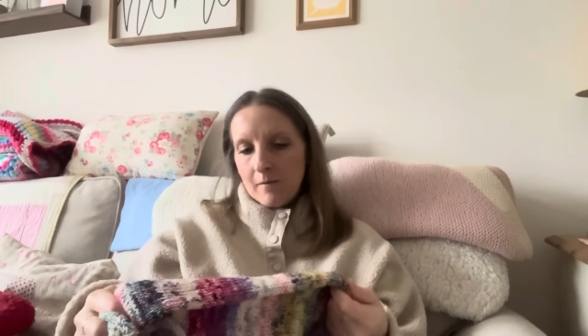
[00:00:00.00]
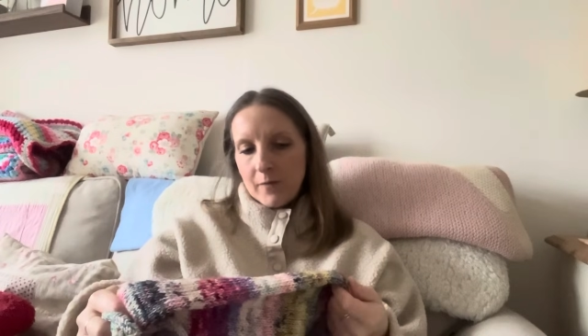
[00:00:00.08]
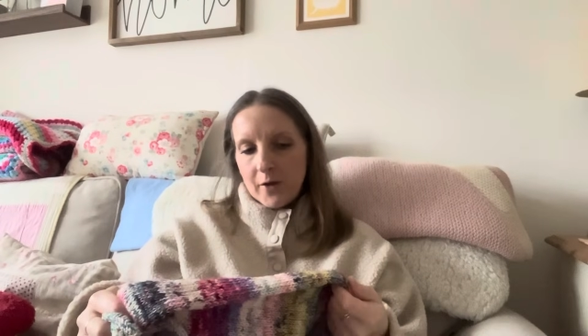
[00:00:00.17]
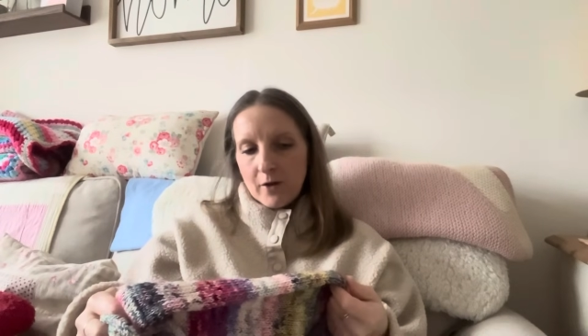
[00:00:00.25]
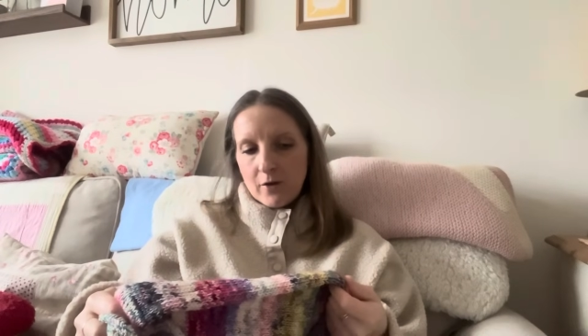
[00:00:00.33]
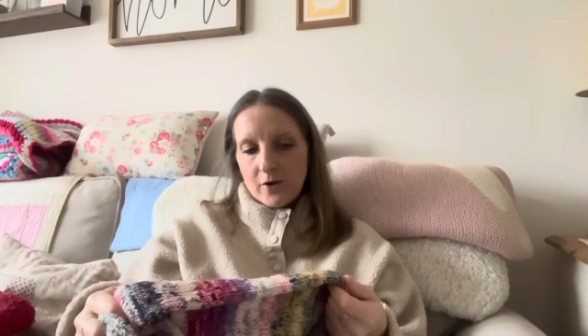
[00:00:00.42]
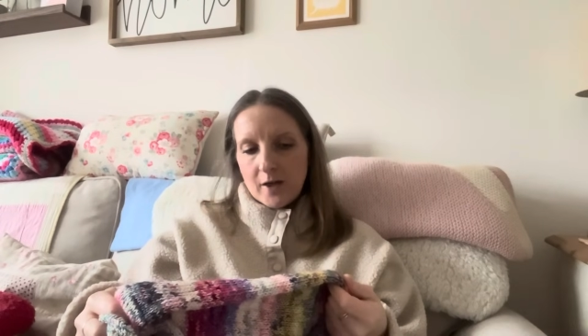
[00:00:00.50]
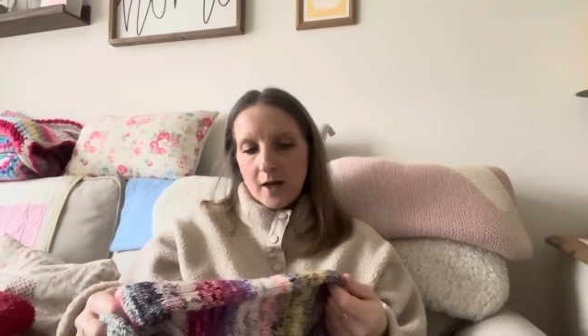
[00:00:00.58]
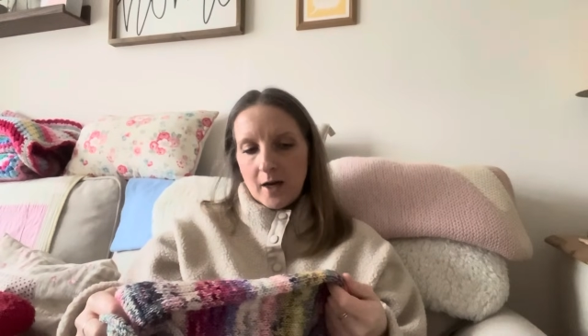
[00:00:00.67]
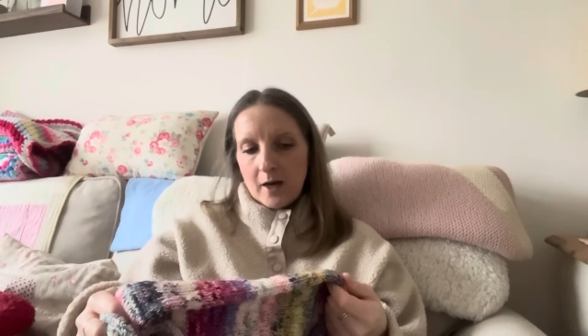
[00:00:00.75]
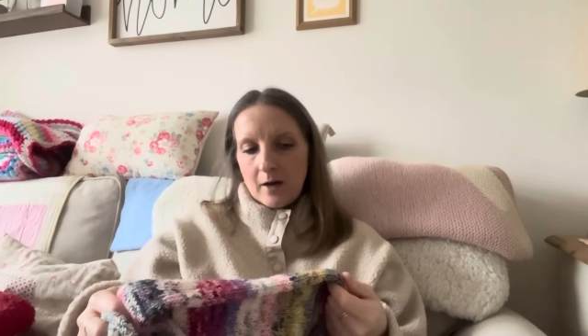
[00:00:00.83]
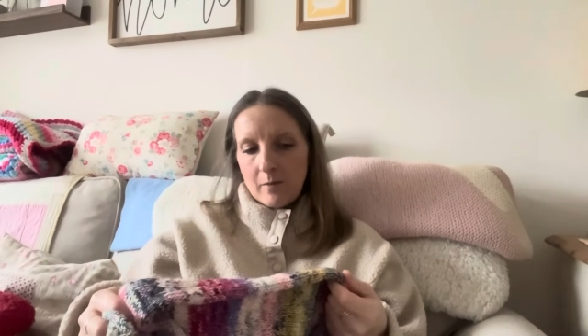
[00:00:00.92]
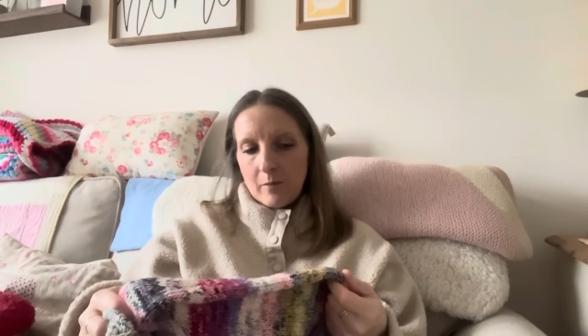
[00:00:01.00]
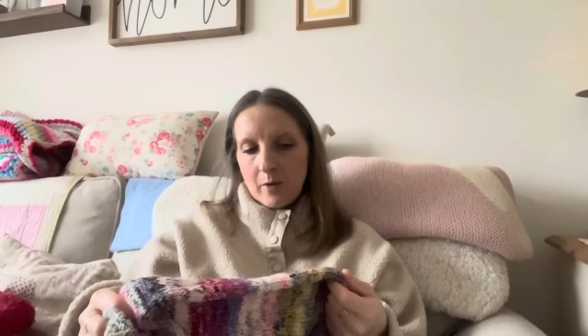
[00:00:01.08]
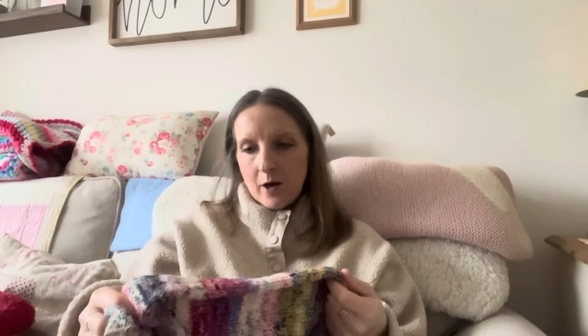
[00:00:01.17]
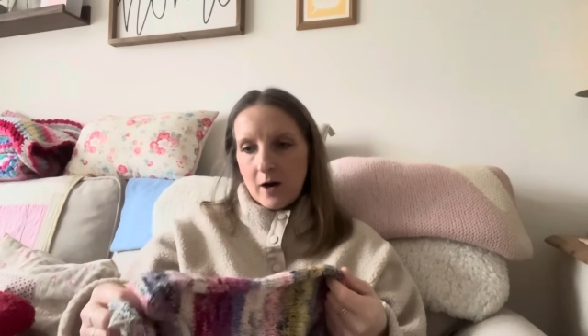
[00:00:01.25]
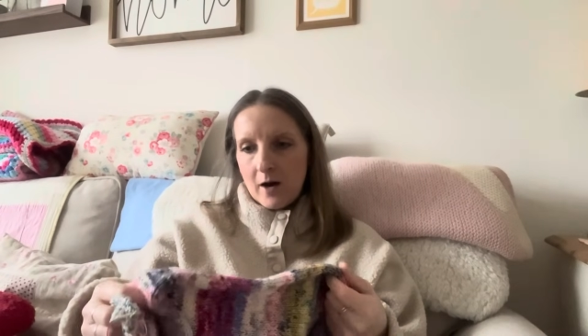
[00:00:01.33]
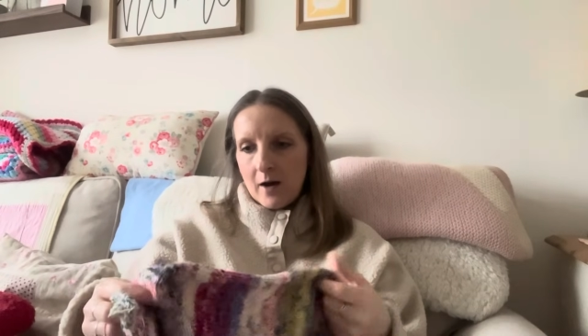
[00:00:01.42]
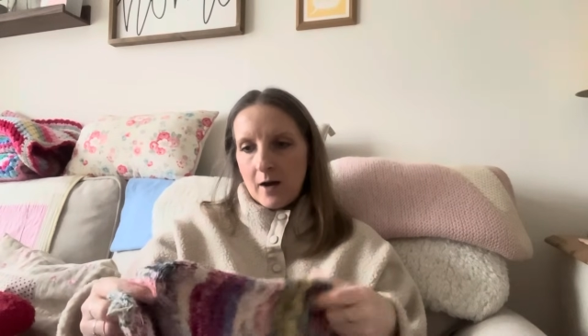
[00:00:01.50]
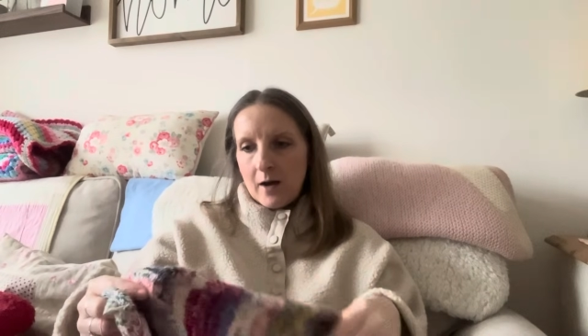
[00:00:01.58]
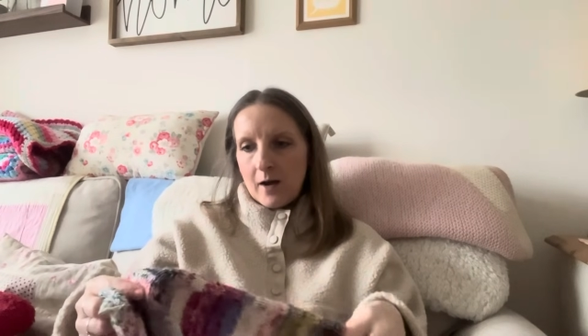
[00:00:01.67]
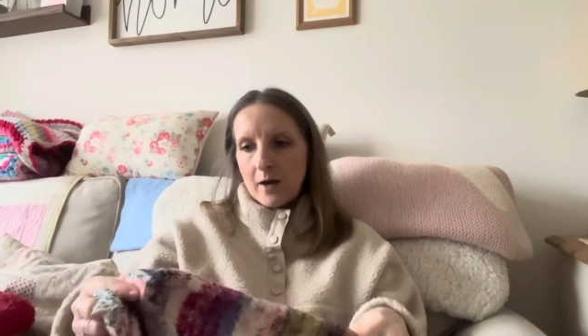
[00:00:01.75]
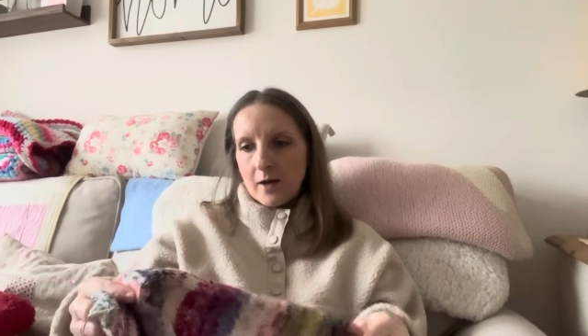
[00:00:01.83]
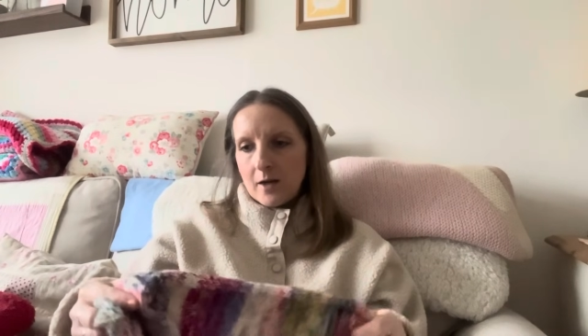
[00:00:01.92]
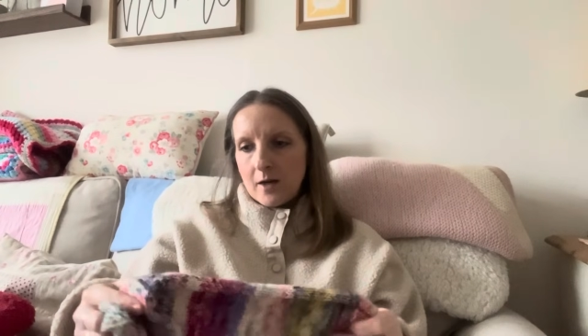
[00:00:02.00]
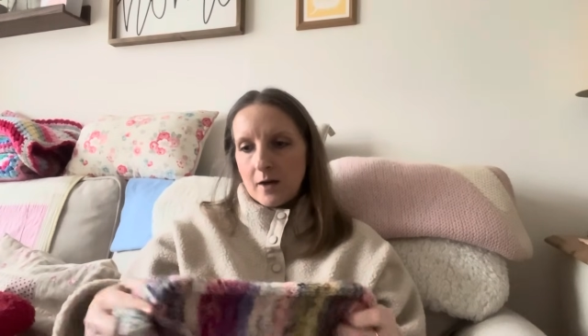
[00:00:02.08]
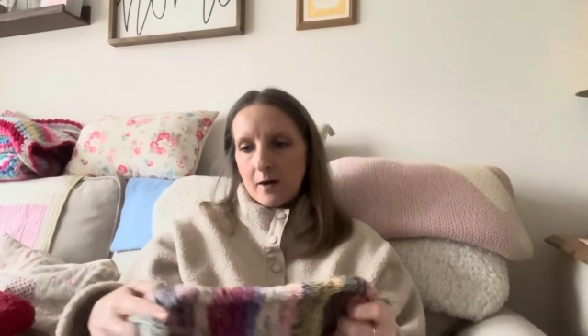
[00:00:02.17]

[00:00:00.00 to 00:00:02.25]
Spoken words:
the other day, but I